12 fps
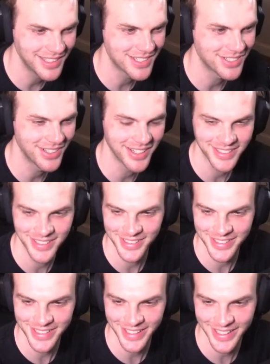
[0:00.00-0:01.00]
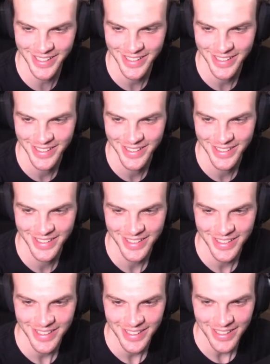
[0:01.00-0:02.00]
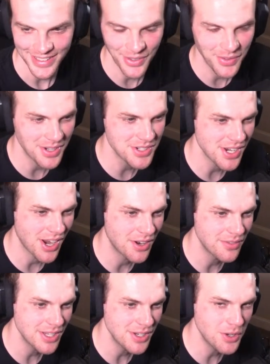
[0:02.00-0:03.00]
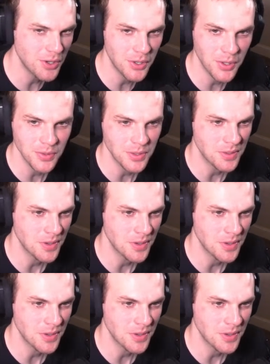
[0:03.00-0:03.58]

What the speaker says: Director's cut. Low on RJ Harvey? No.